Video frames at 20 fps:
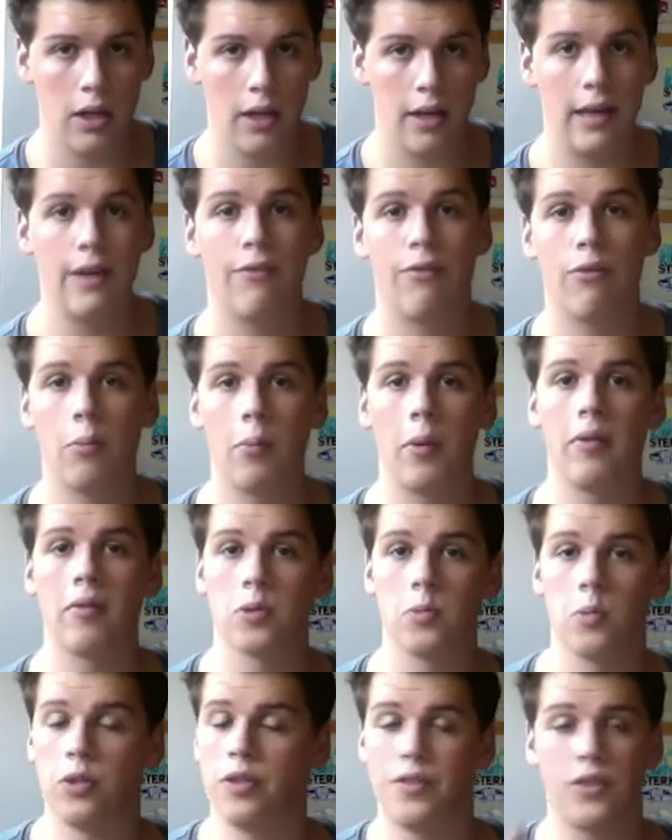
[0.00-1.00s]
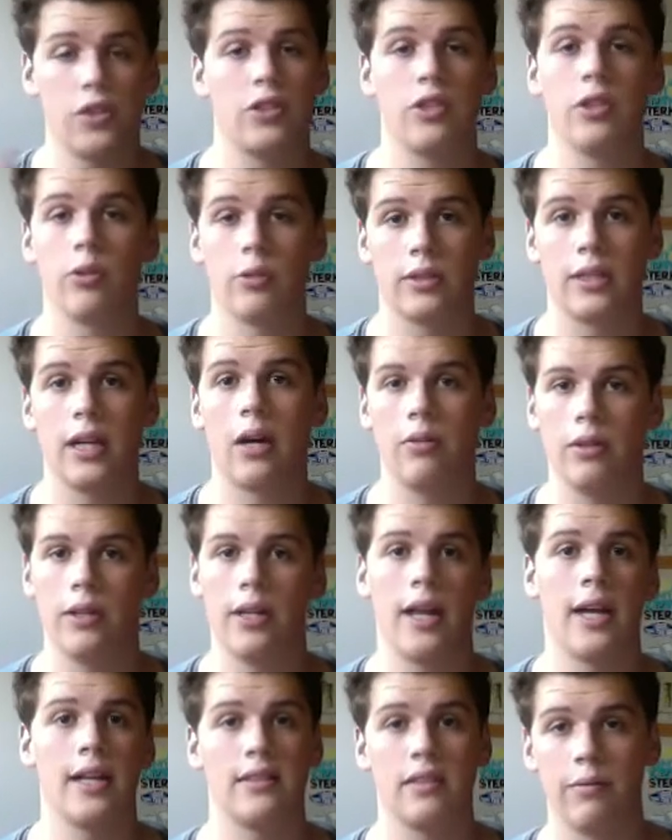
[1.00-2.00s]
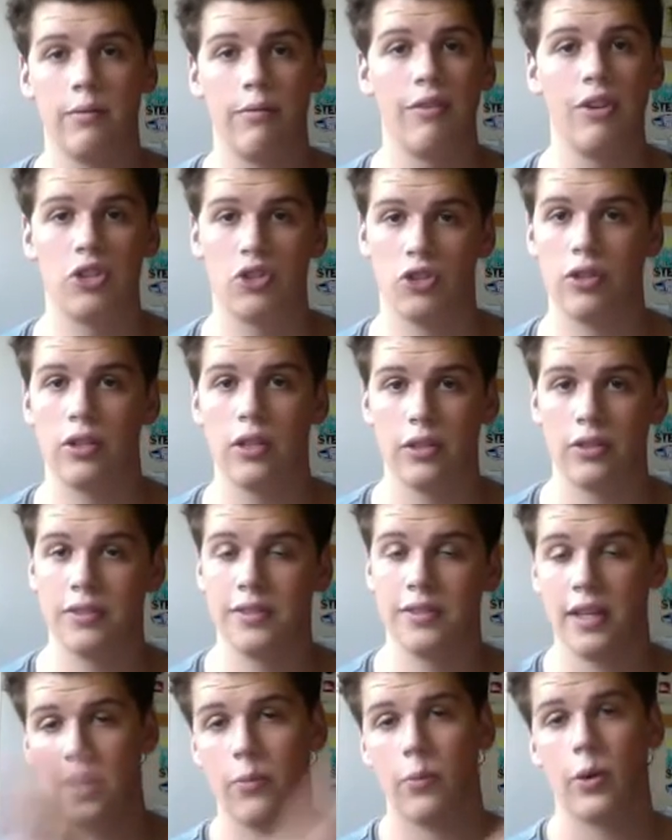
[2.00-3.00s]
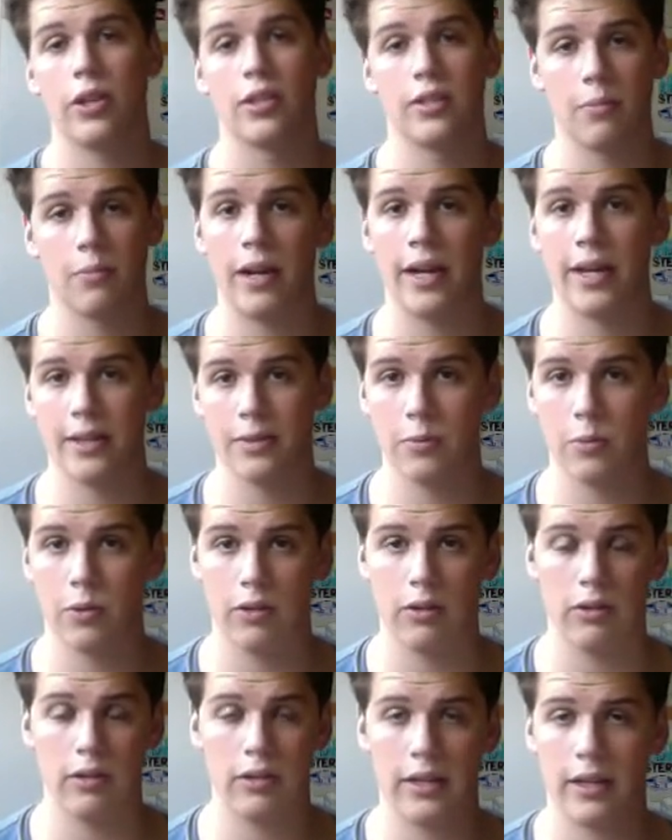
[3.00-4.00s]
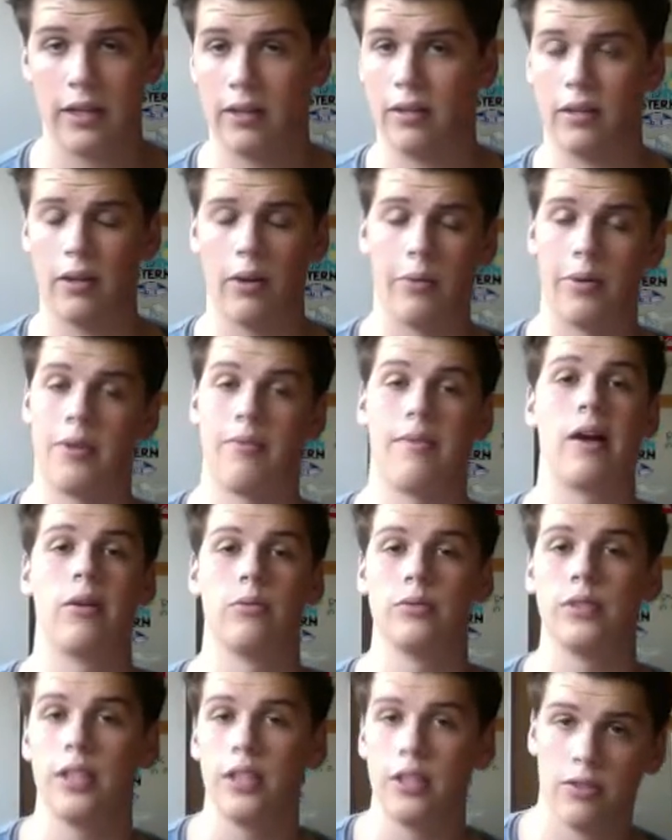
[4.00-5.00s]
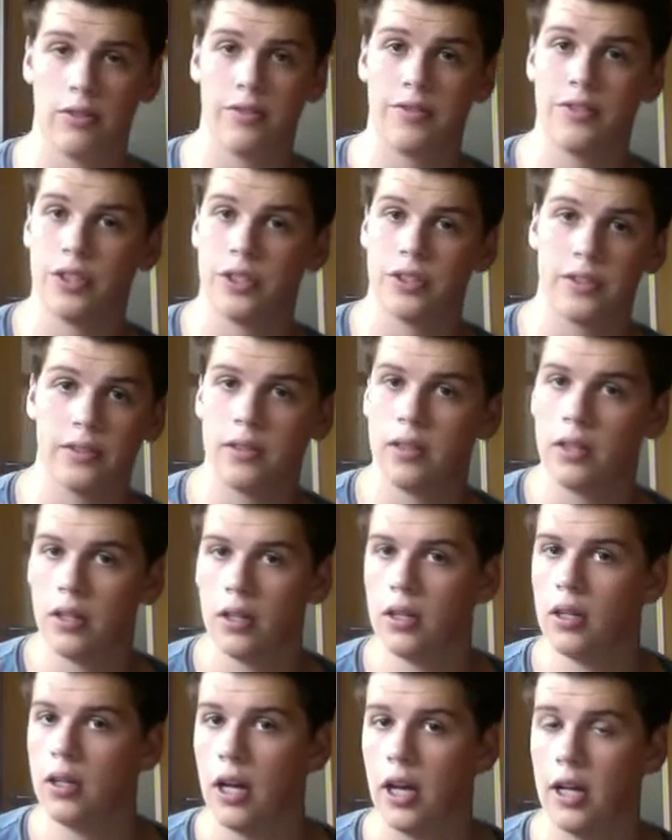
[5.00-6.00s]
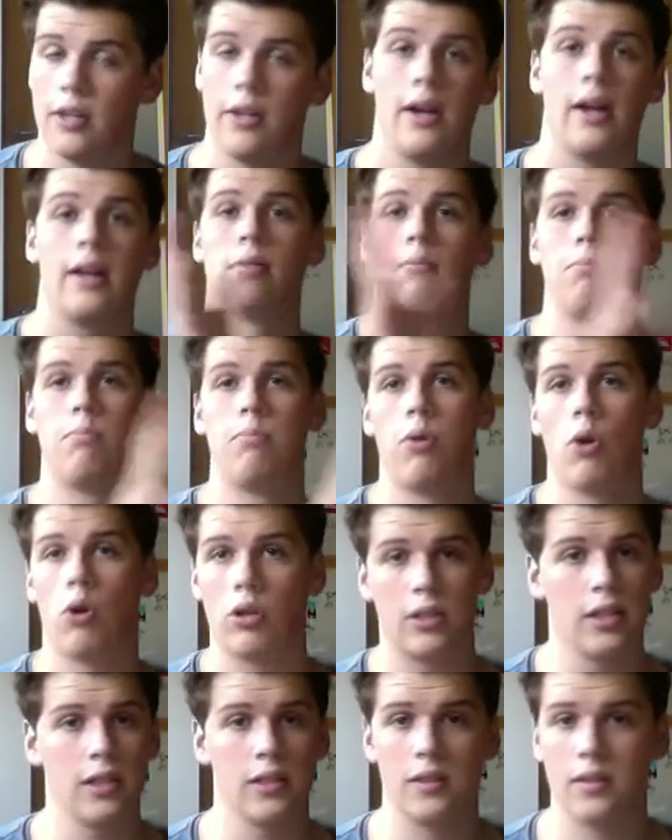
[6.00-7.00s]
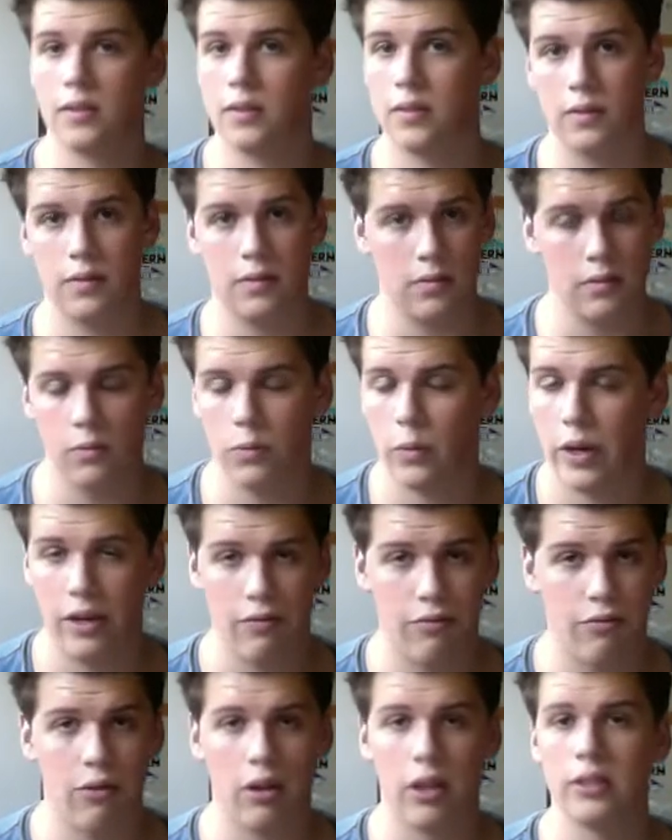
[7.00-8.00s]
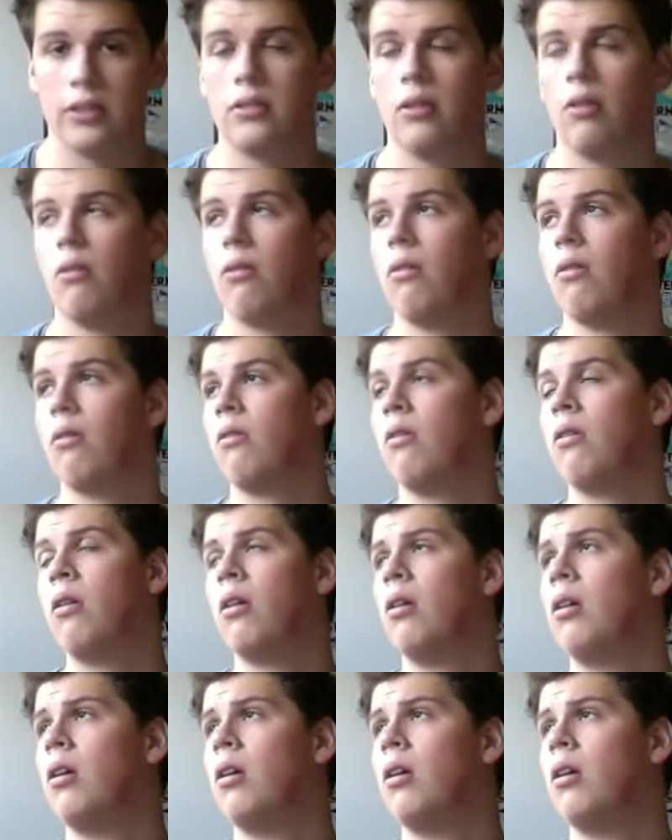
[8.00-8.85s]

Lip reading: if Ramirez would have just looked out and had some vision and see where some players were going around, he could have just, I don't know, either blocked his way of run or